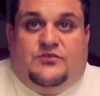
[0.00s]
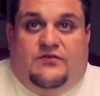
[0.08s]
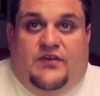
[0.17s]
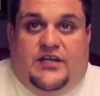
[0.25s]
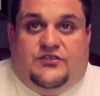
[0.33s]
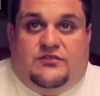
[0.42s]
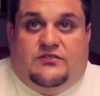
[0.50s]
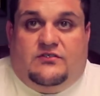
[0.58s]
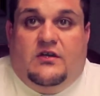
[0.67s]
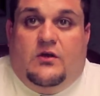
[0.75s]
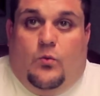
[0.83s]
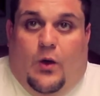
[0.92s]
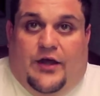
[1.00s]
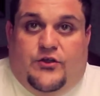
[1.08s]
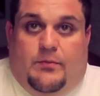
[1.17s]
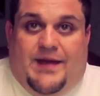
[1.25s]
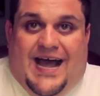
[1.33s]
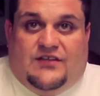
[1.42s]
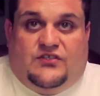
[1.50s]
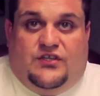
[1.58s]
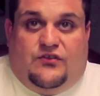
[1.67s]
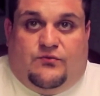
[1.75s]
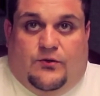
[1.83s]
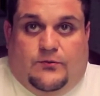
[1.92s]
observations while you're
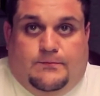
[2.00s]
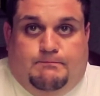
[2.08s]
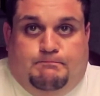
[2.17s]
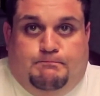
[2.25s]
passing through.